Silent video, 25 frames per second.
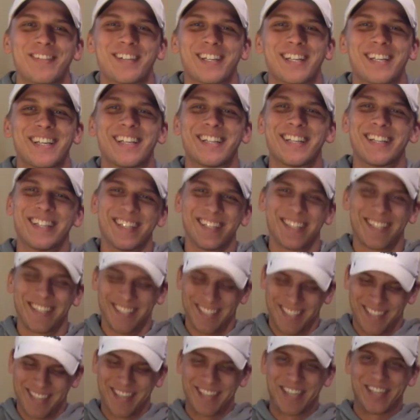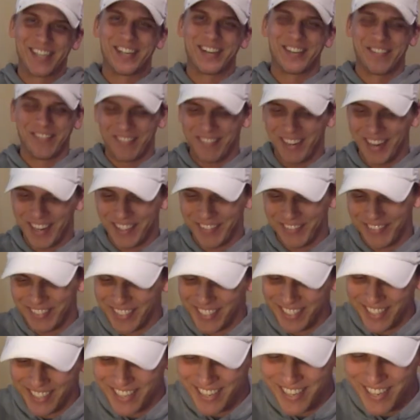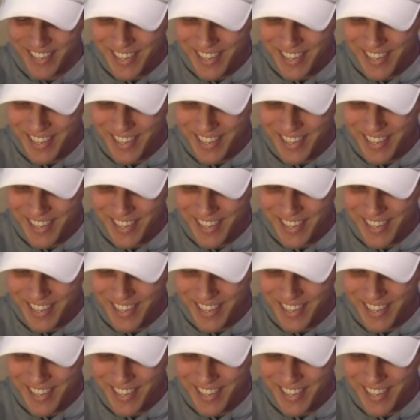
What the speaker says: it your freshman year.